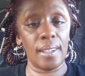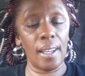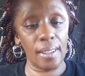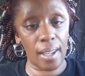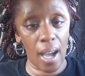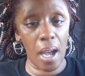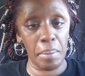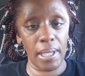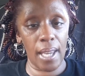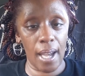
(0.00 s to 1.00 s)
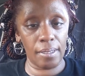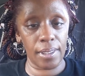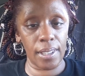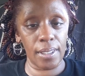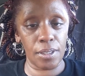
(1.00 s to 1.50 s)
uncommon
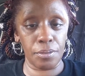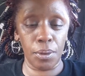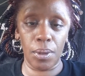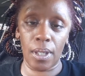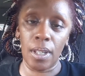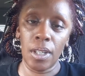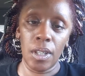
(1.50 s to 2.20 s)
nowadays for,